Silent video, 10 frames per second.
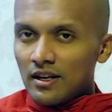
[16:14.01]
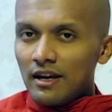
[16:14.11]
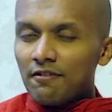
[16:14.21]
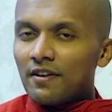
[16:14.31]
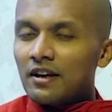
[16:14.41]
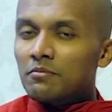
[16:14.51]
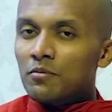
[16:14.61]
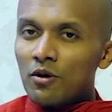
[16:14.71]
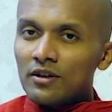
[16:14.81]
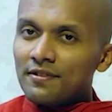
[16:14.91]
If he
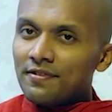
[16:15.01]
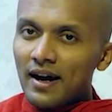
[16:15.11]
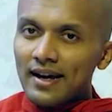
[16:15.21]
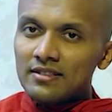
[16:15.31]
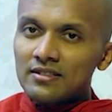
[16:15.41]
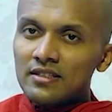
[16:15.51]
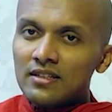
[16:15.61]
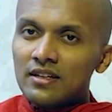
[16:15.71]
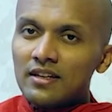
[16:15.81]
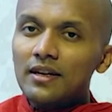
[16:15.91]
mortifies
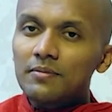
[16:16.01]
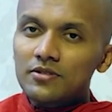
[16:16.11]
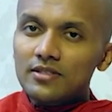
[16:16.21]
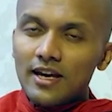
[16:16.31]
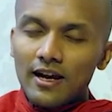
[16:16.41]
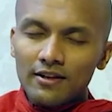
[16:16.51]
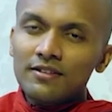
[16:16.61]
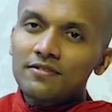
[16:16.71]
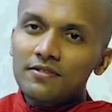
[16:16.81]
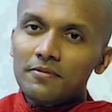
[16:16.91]

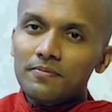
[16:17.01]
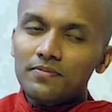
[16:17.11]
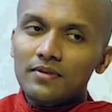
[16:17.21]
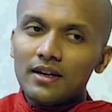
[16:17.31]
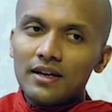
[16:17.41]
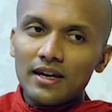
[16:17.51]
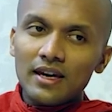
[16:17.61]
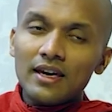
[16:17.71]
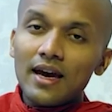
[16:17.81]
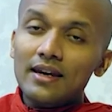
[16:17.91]
himself,
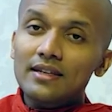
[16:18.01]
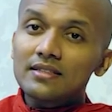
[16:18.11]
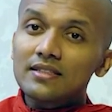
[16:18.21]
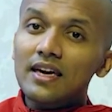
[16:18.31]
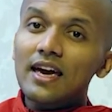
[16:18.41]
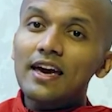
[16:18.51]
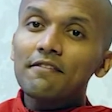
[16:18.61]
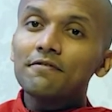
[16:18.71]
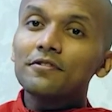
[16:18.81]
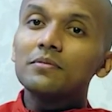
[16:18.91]
he can
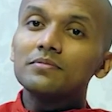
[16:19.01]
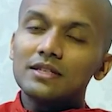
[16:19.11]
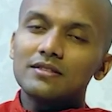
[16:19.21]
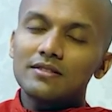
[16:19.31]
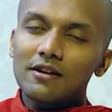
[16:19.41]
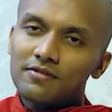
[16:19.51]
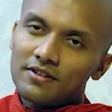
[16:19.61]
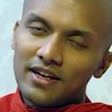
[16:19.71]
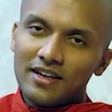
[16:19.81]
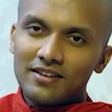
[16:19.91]
escape from this
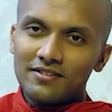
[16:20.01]
suffering.